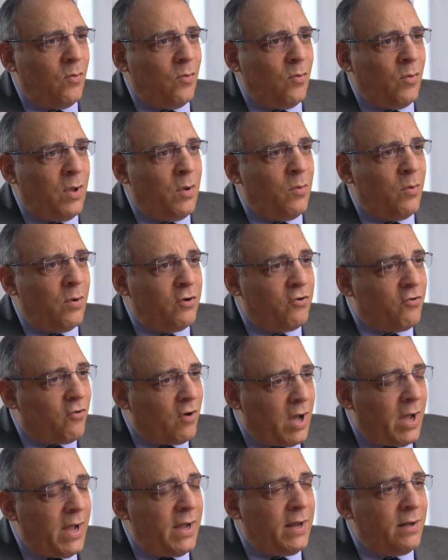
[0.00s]
we were
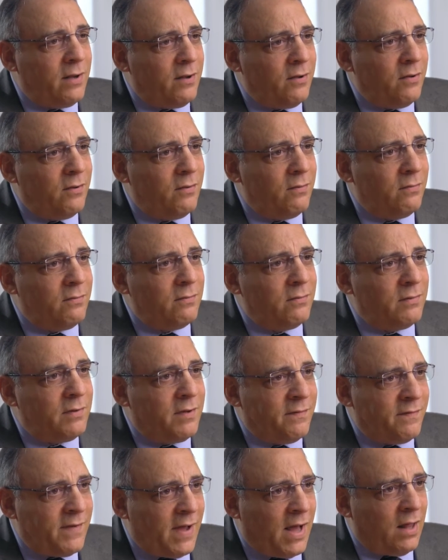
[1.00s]
trying to
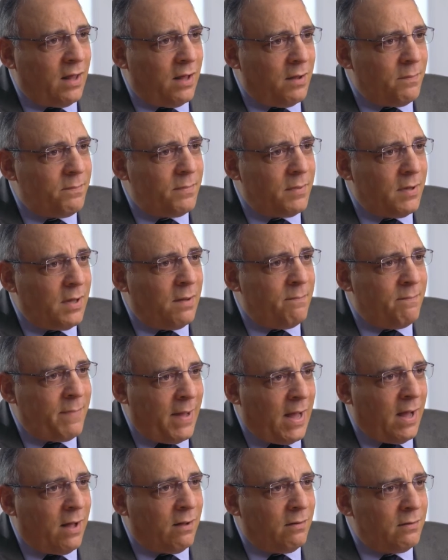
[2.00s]
develop
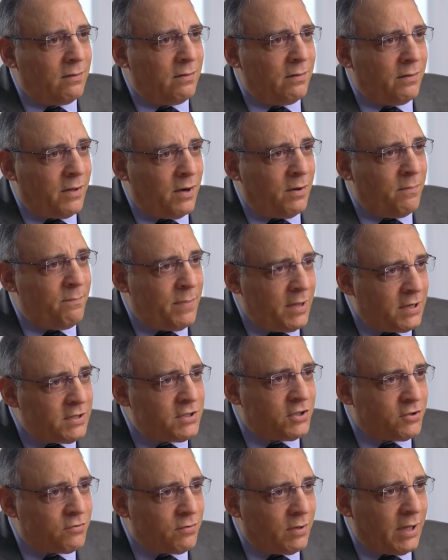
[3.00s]
about their
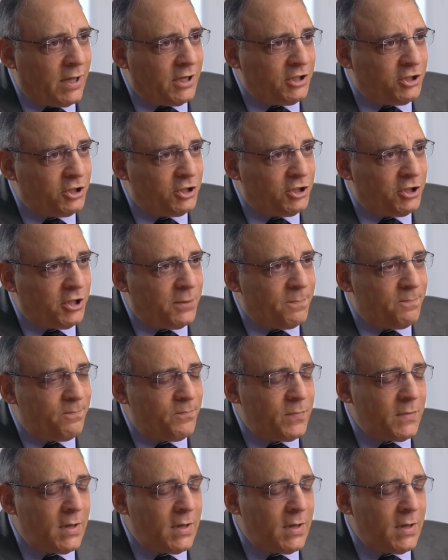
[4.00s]
business relationship.